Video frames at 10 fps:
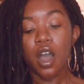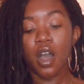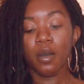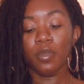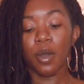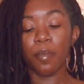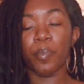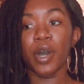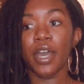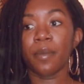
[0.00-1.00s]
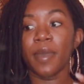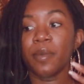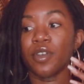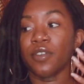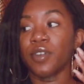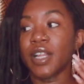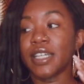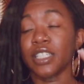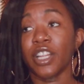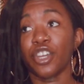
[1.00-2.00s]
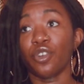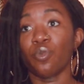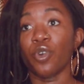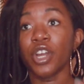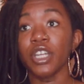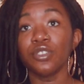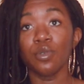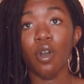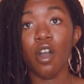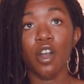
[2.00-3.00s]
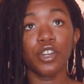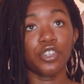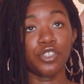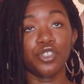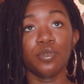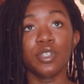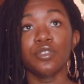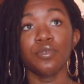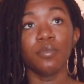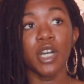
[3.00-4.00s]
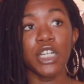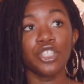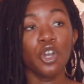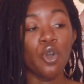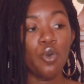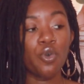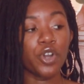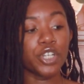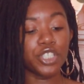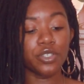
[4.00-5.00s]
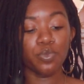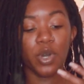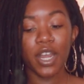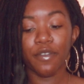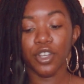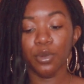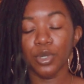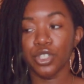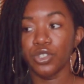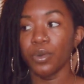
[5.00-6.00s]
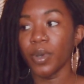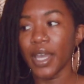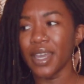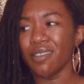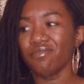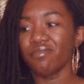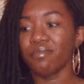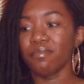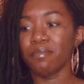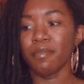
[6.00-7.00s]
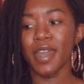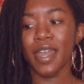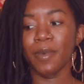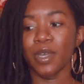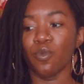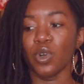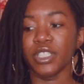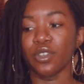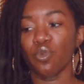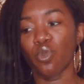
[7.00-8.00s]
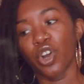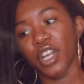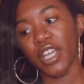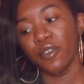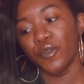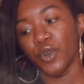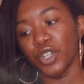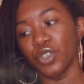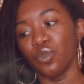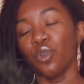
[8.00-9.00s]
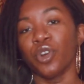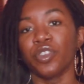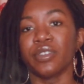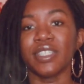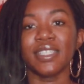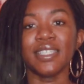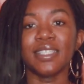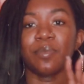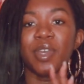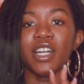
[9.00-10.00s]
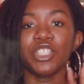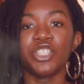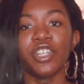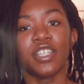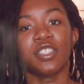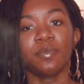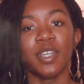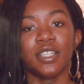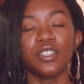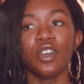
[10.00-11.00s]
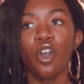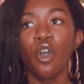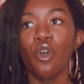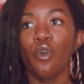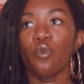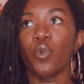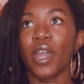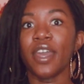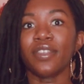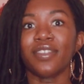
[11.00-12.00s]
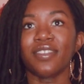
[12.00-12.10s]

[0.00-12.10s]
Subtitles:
But maybe you're realizing like you're working too hard, you're doing too much, or just whatever you were doing maybe wasn't working for you, or there just needs to be adjustments with